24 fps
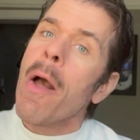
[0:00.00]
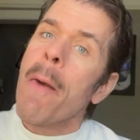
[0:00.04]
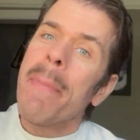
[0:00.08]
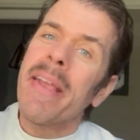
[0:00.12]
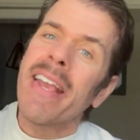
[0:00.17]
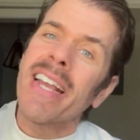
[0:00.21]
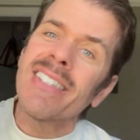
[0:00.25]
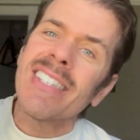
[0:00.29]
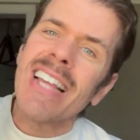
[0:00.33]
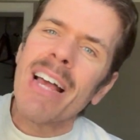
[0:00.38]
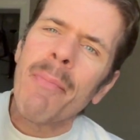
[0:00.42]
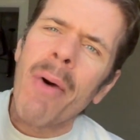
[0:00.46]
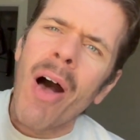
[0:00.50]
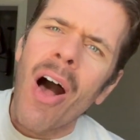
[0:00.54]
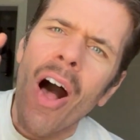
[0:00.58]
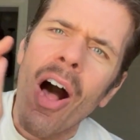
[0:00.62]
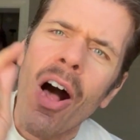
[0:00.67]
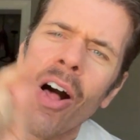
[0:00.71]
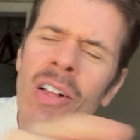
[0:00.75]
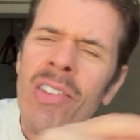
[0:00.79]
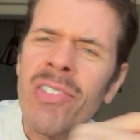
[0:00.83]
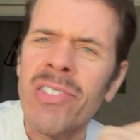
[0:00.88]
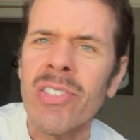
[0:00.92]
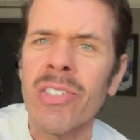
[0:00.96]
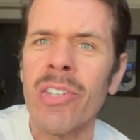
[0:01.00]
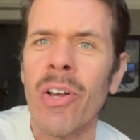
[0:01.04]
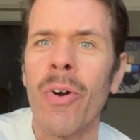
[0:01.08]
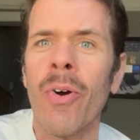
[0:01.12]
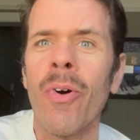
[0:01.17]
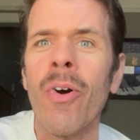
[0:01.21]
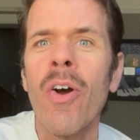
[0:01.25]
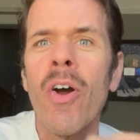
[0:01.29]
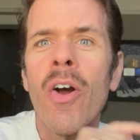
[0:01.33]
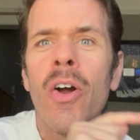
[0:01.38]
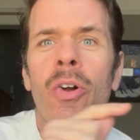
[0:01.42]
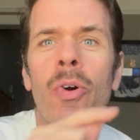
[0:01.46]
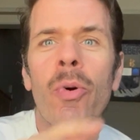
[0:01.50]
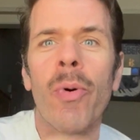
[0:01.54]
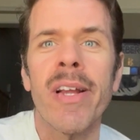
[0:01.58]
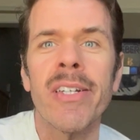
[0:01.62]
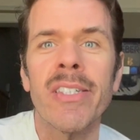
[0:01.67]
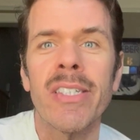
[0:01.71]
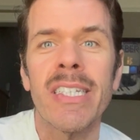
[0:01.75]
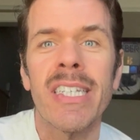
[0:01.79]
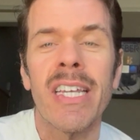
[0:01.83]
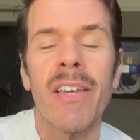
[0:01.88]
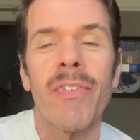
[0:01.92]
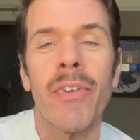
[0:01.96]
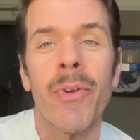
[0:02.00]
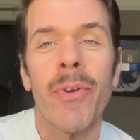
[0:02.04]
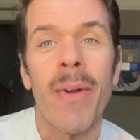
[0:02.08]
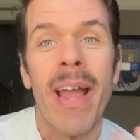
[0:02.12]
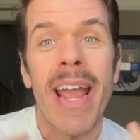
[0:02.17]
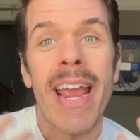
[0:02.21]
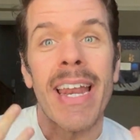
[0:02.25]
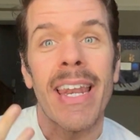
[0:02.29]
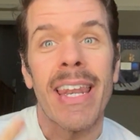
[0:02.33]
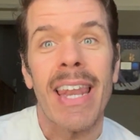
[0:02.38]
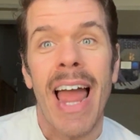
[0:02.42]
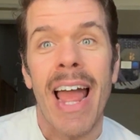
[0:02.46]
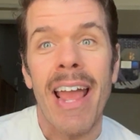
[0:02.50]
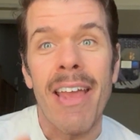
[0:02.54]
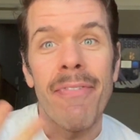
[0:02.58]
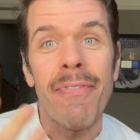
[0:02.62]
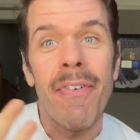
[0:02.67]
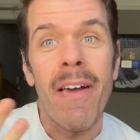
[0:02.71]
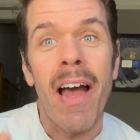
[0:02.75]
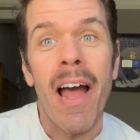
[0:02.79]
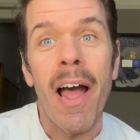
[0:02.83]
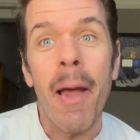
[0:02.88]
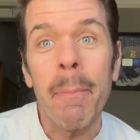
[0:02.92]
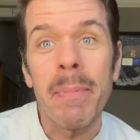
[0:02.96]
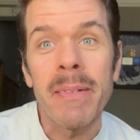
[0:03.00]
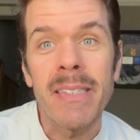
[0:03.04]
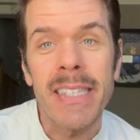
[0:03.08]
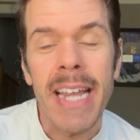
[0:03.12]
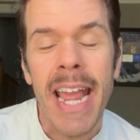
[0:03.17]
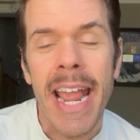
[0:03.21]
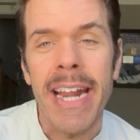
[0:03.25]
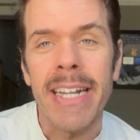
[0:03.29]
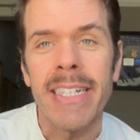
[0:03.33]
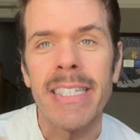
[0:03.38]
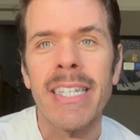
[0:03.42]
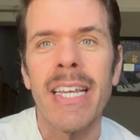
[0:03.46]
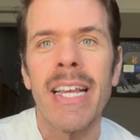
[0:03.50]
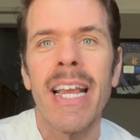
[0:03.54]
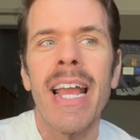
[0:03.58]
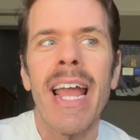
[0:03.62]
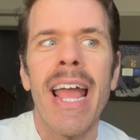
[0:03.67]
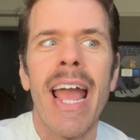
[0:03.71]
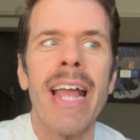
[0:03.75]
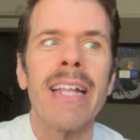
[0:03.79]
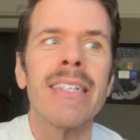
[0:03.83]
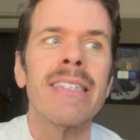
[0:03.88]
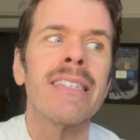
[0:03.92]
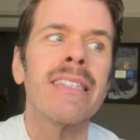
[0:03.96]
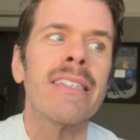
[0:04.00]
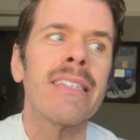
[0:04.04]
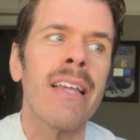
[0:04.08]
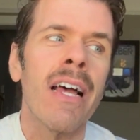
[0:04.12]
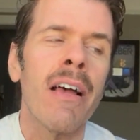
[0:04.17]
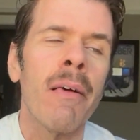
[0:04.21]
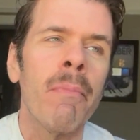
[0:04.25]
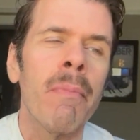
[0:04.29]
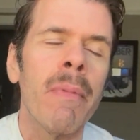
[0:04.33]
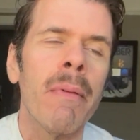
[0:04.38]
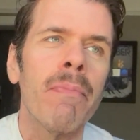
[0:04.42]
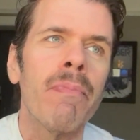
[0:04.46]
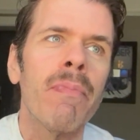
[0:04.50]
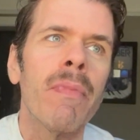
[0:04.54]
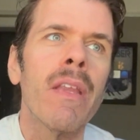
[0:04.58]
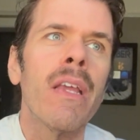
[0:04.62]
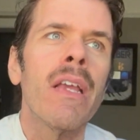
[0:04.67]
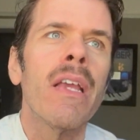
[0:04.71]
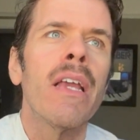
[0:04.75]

because I'm also going to give you a life update and some